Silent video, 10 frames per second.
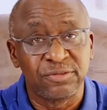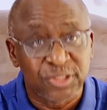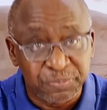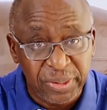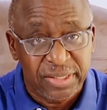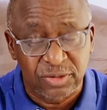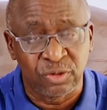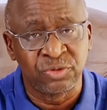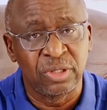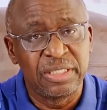was the spirit
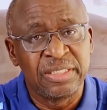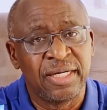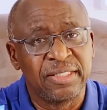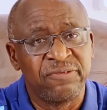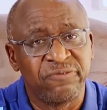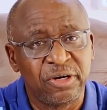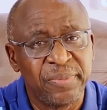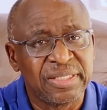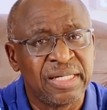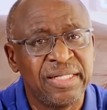controlling in that
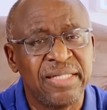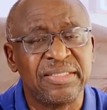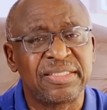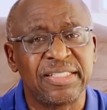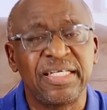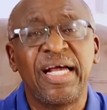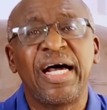environment and then he says